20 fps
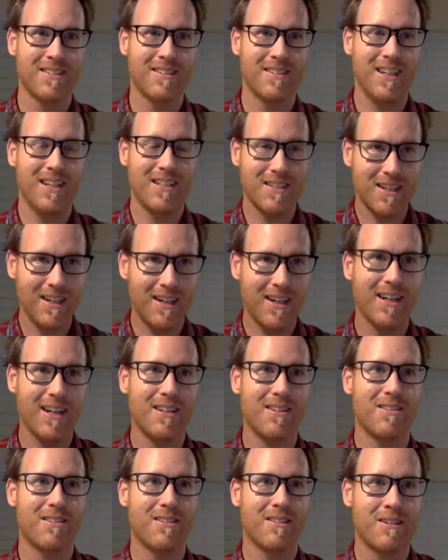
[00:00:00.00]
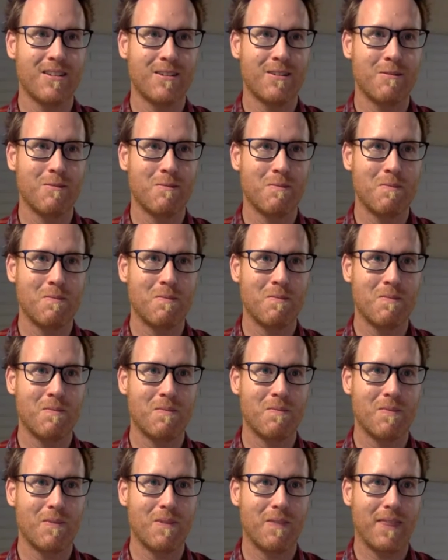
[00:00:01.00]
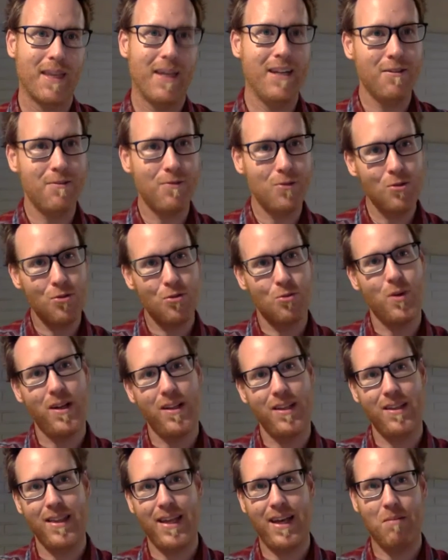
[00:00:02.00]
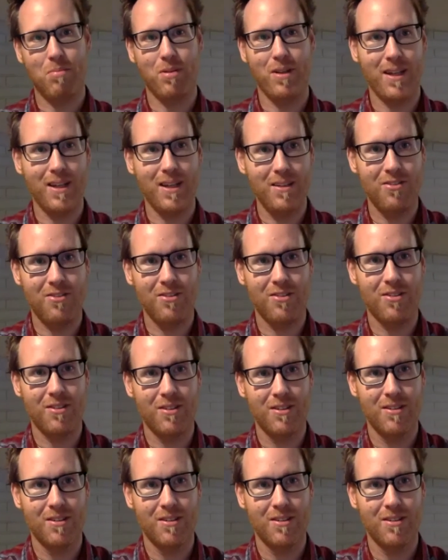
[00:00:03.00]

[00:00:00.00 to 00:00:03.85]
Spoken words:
It's God's. And if you dwell in that place,